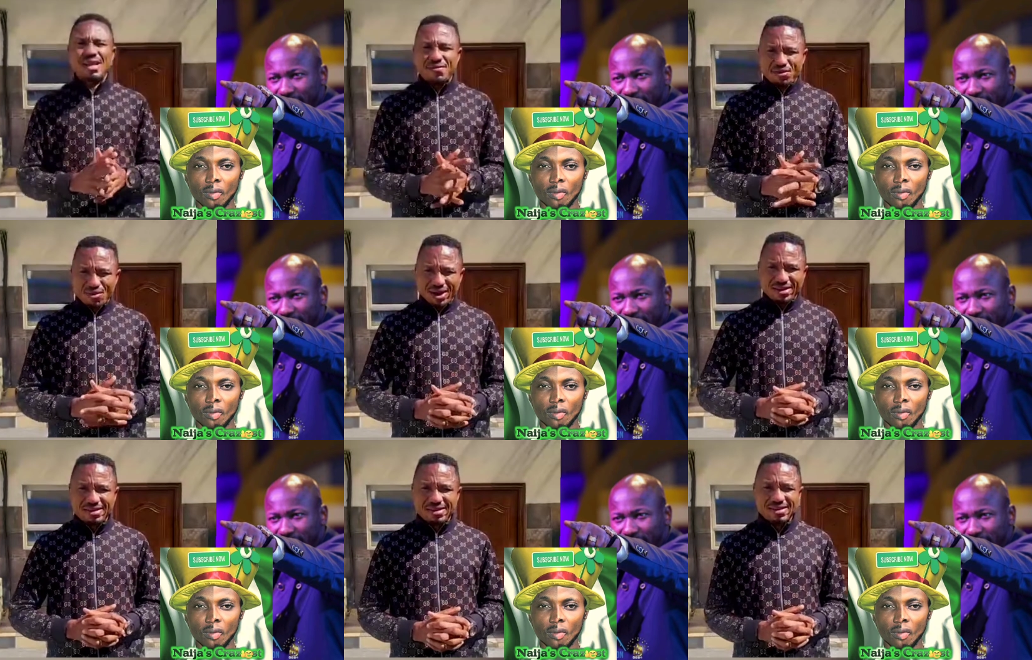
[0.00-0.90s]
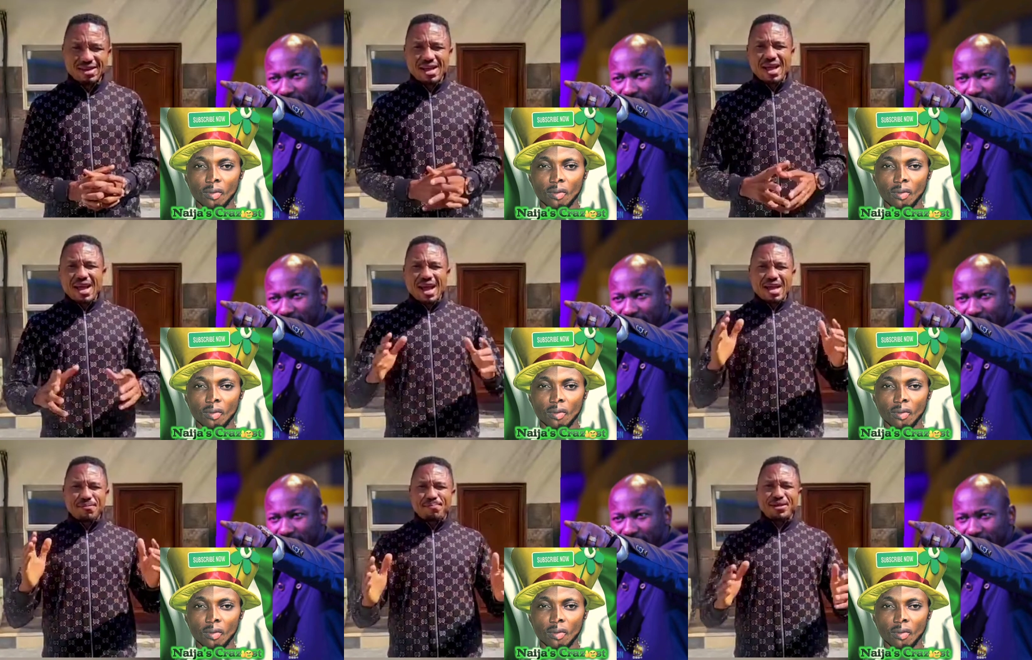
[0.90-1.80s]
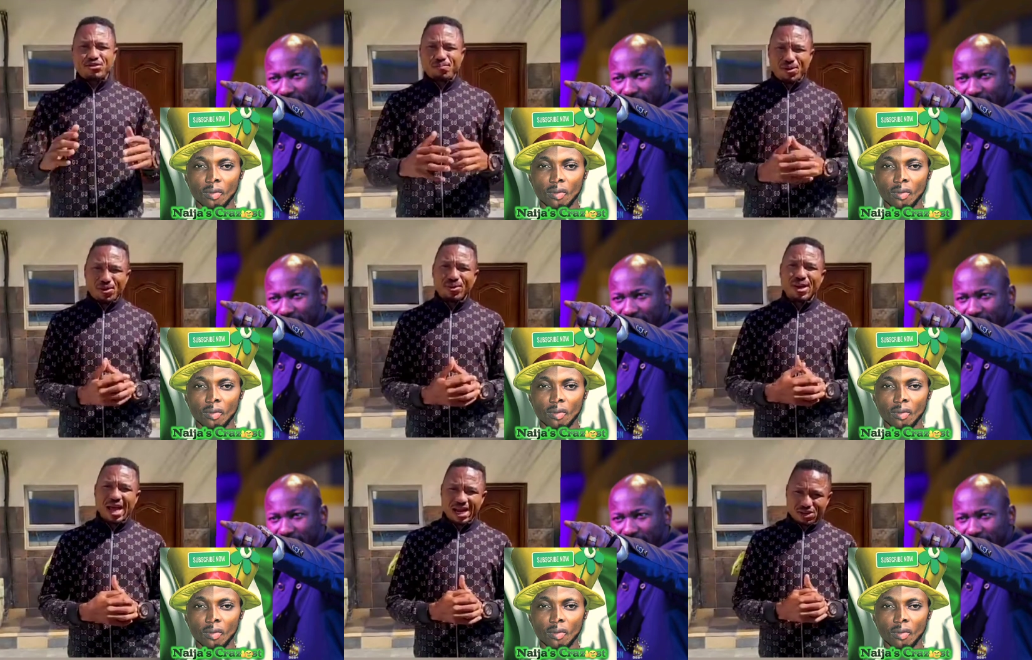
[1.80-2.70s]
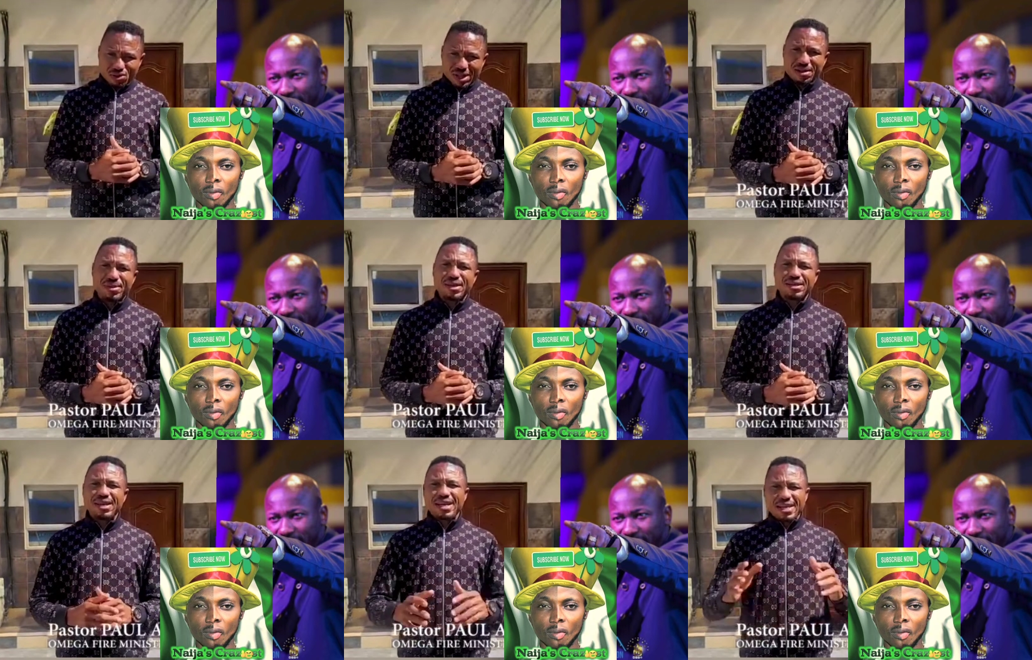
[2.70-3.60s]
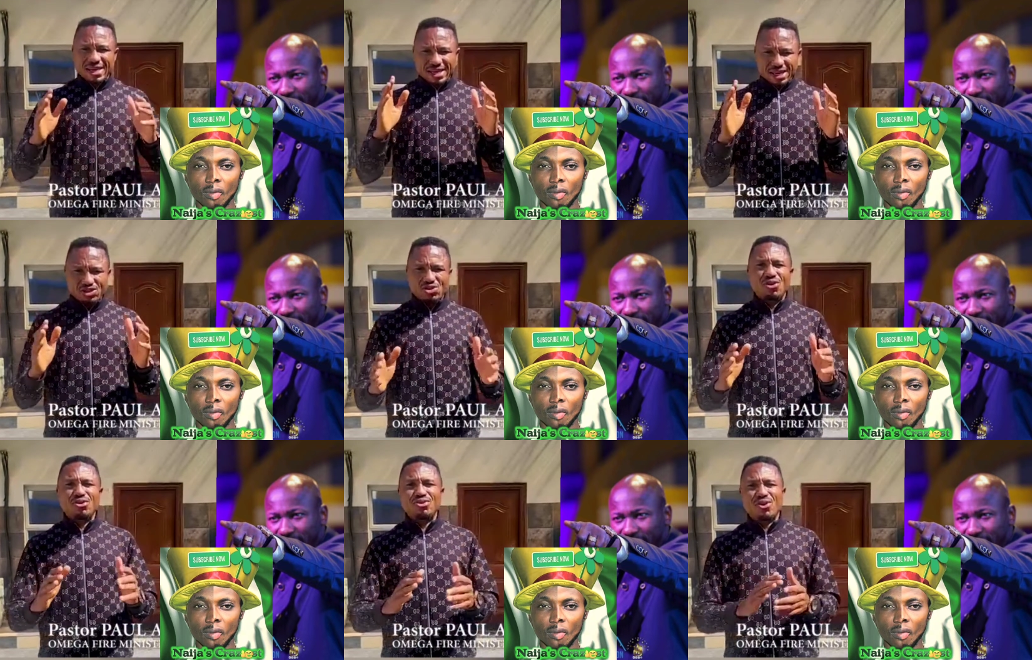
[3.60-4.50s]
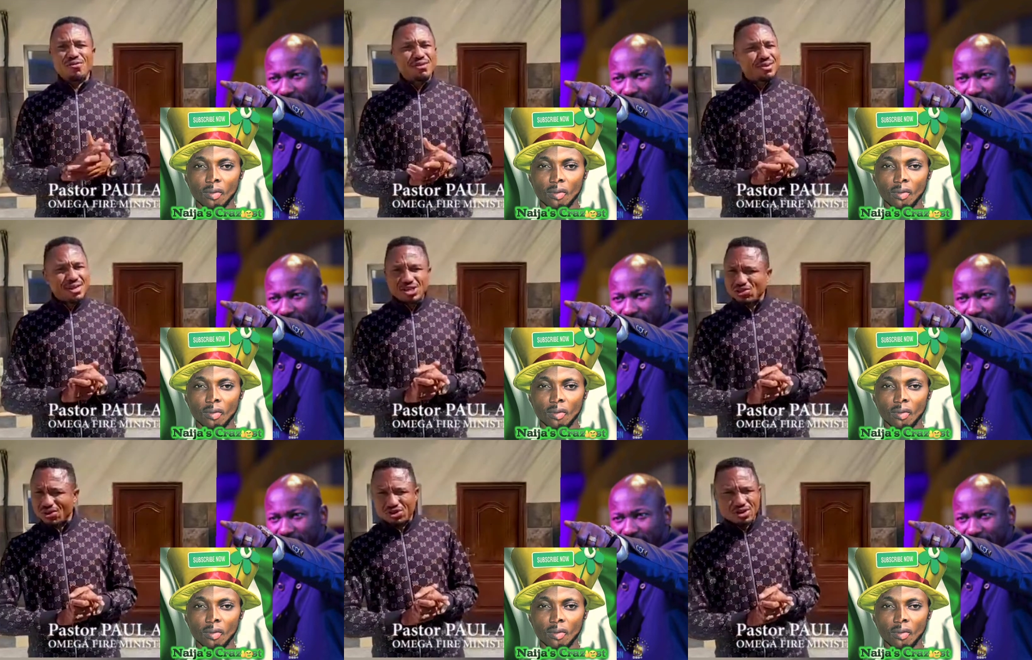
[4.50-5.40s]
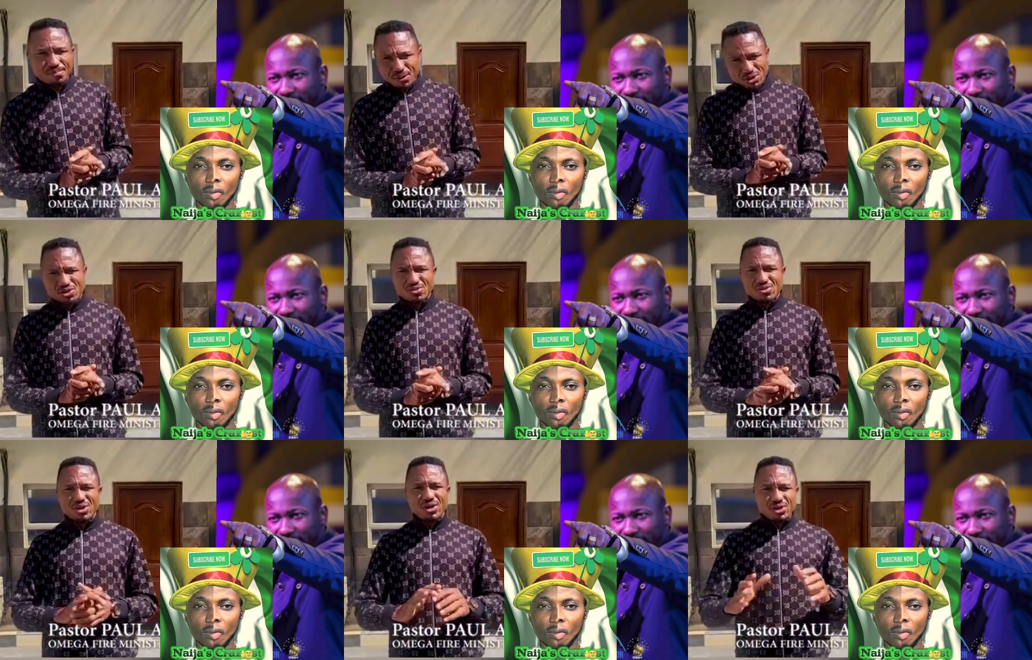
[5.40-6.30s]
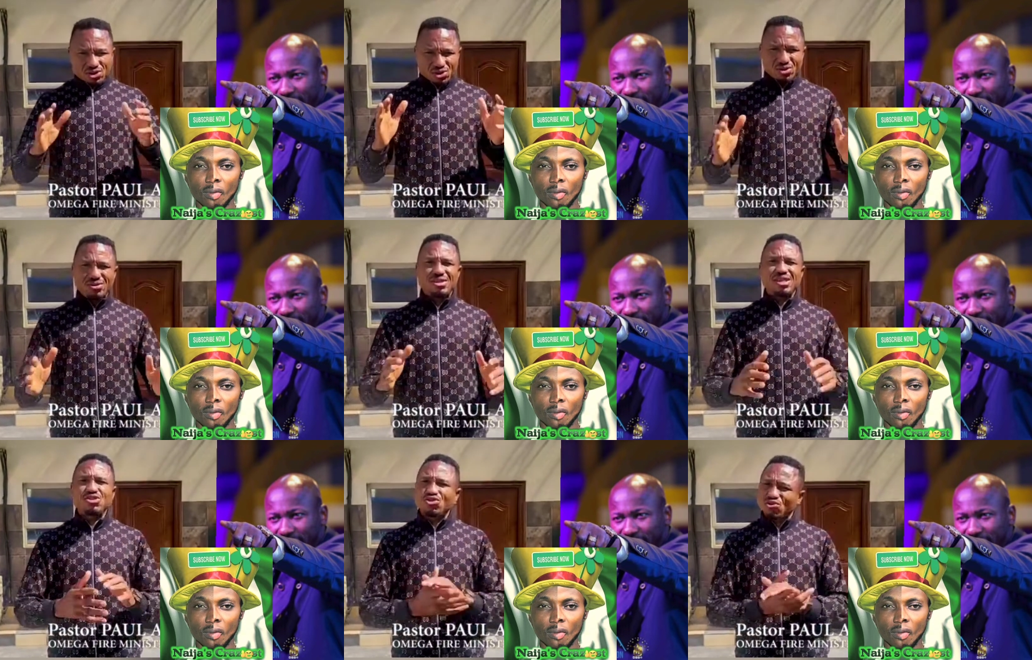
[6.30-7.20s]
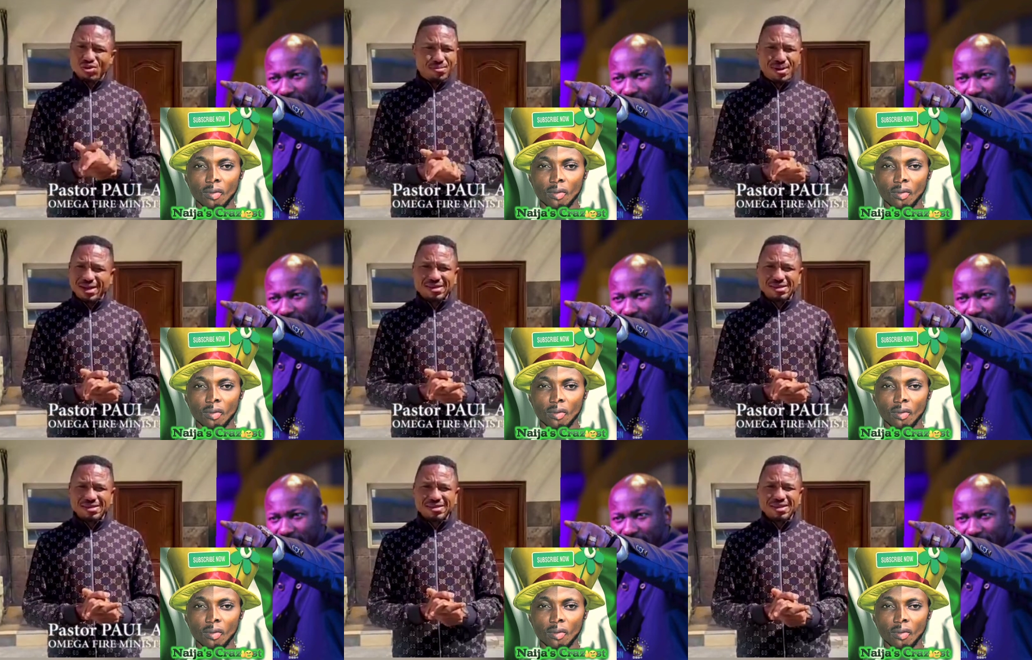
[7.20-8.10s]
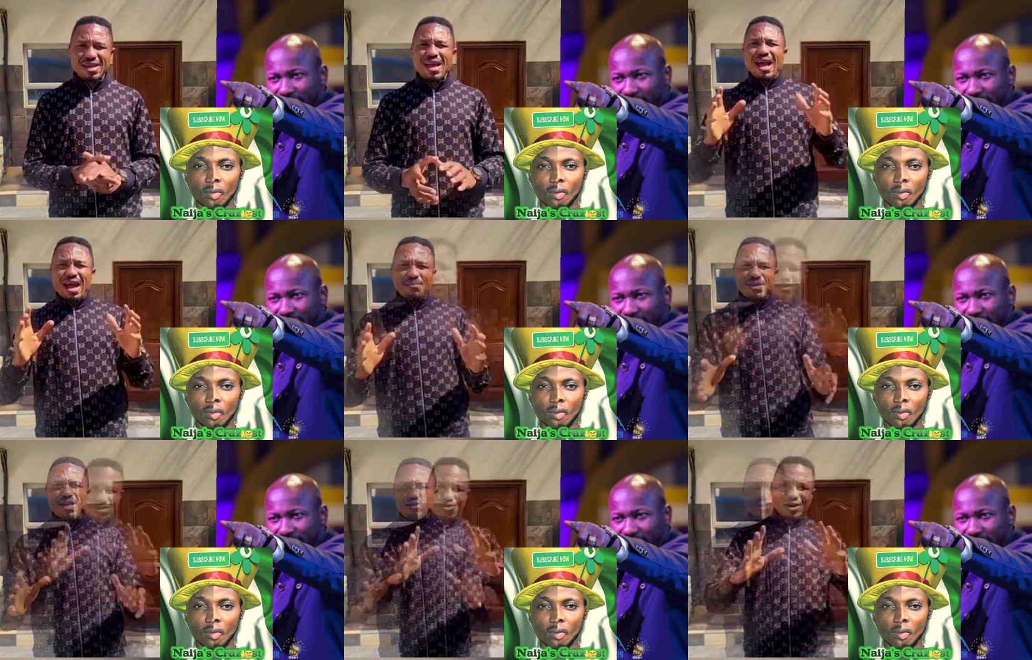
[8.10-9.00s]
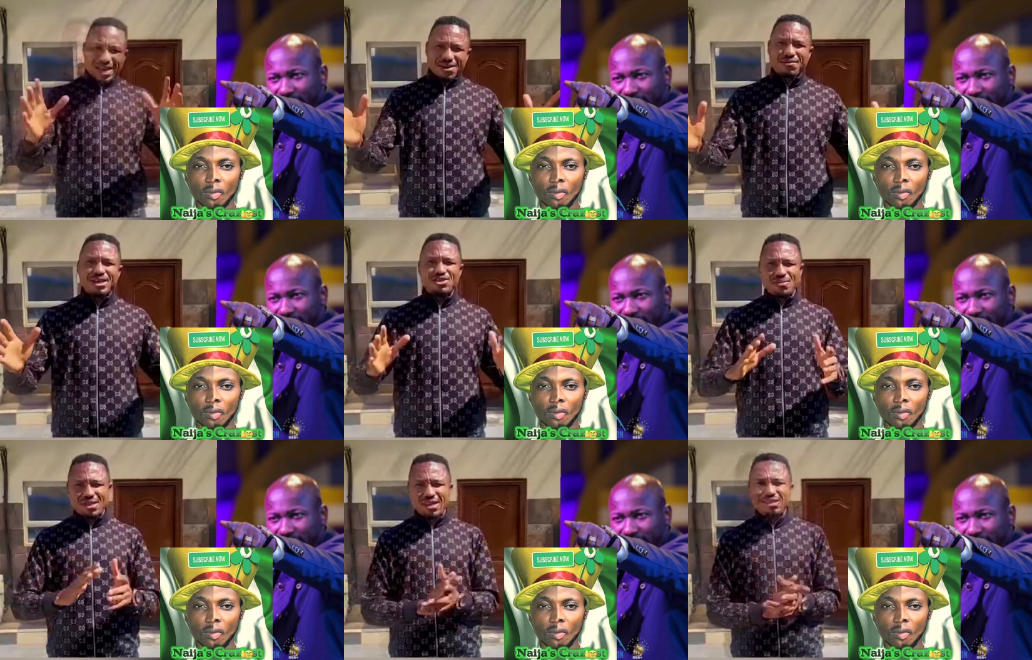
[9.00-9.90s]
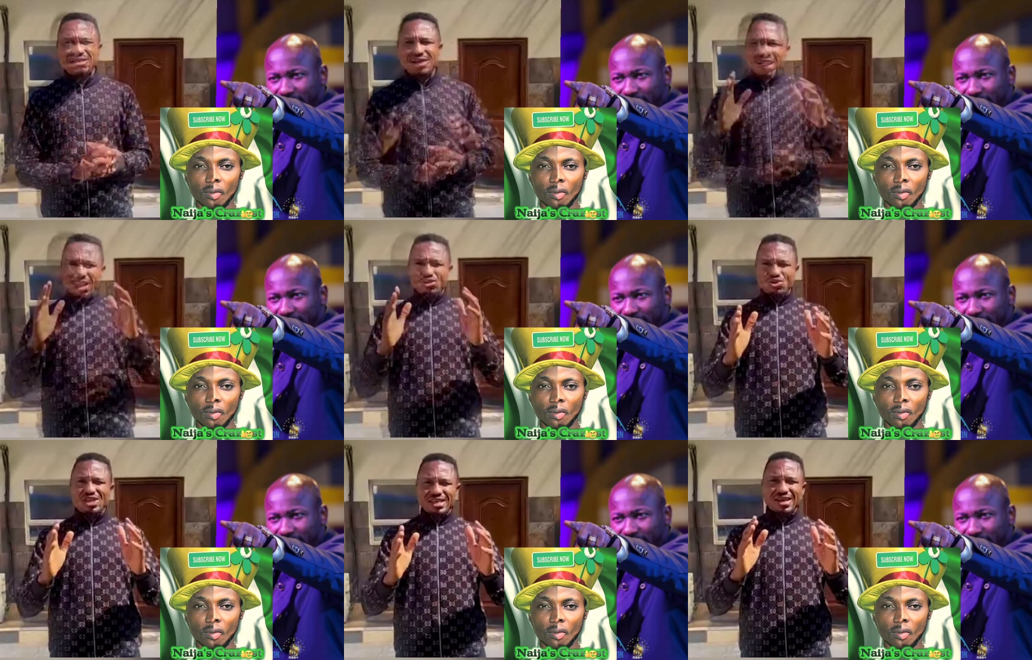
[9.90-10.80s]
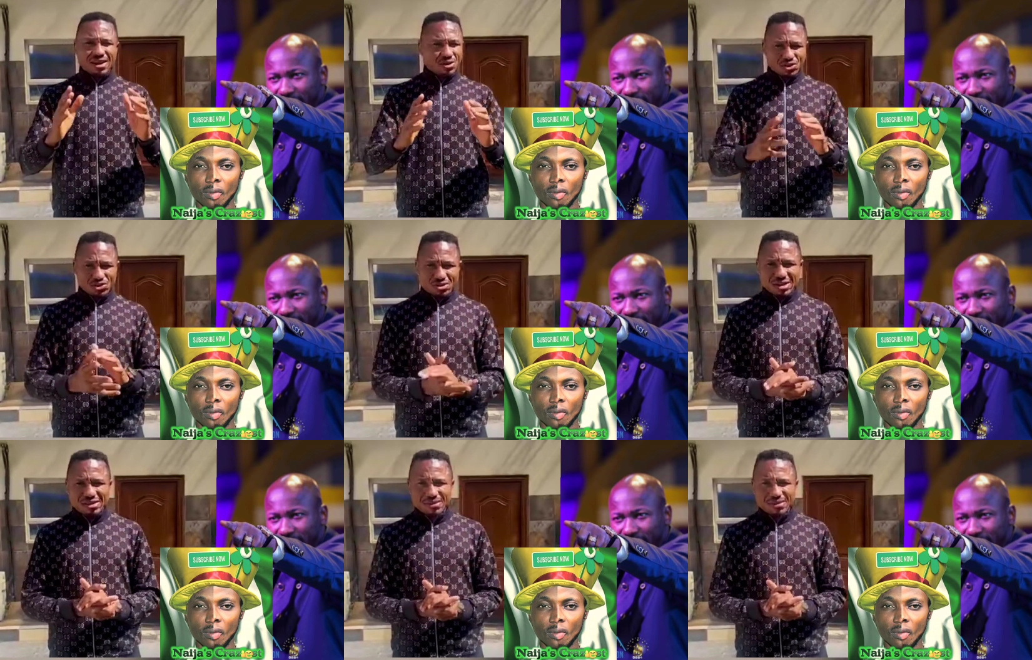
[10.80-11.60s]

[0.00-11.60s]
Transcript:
Speaker 1: everyone. I am Pastor Paul Adogan, the son of the Restoration Apostle, Johnson Suleiman. I'm here to clarify some things and to set the record straight.